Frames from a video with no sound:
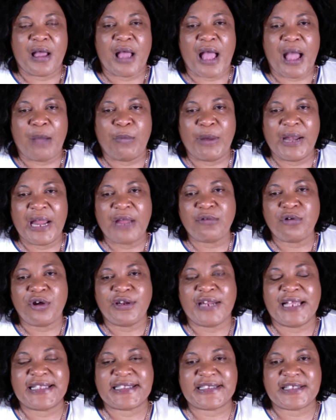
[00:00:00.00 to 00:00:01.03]
when I
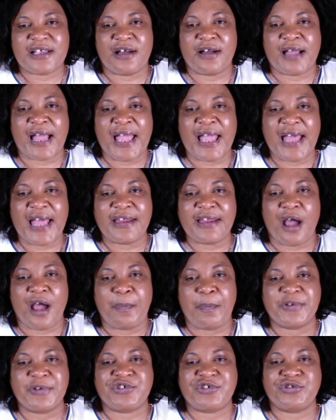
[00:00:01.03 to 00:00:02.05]
wrote that song, I had the
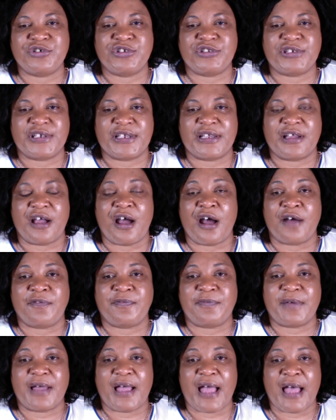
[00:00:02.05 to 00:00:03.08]
opportunity
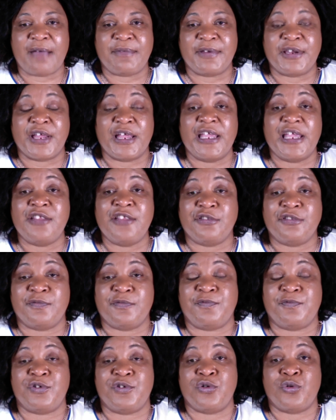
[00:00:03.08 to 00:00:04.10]
of having an
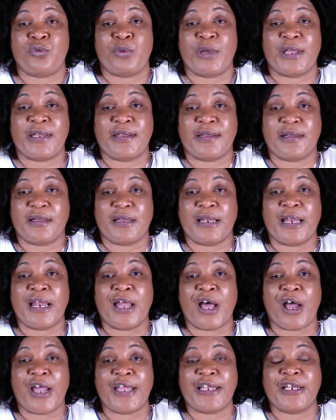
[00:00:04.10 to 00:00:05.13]
interview with
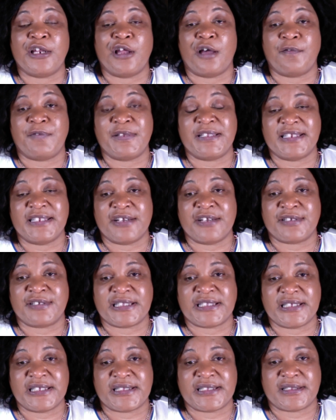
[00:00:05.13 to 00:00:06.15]
Lloyd Lovindeer's
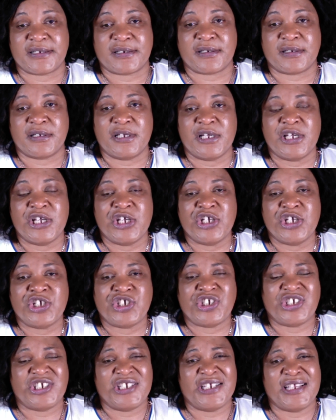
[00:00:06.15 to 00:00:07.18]
sister.
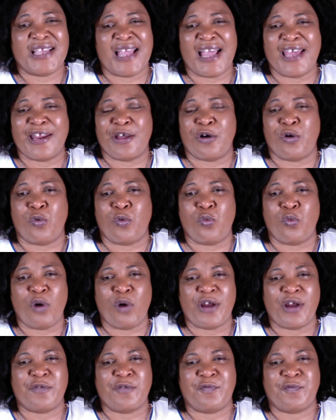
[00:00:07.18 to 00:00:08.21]
She had a
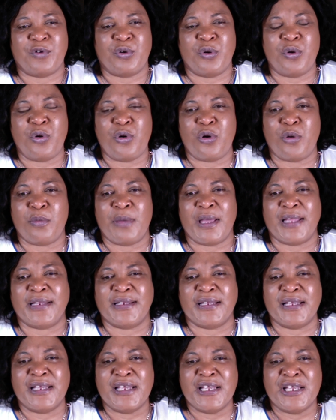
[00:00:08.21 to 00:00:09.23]
wonderful home and
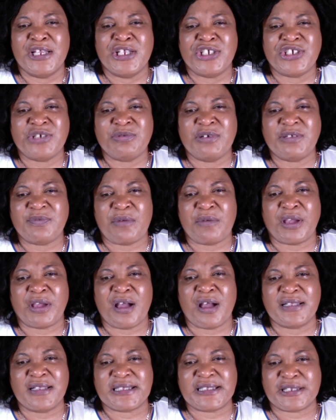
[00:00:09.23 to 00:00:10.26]
she was very
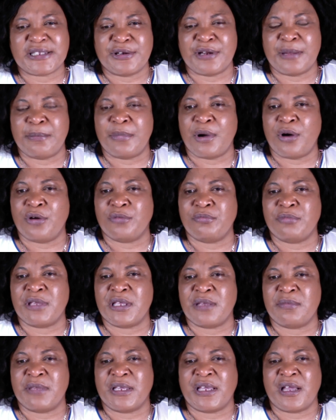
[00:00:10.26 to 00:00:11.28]
concerned about
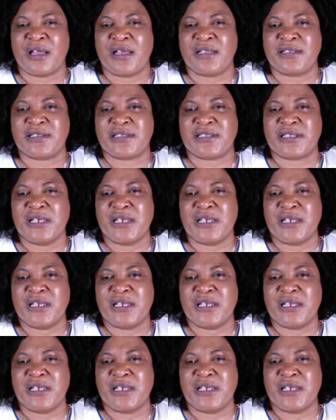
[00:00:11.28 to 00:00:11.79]
me because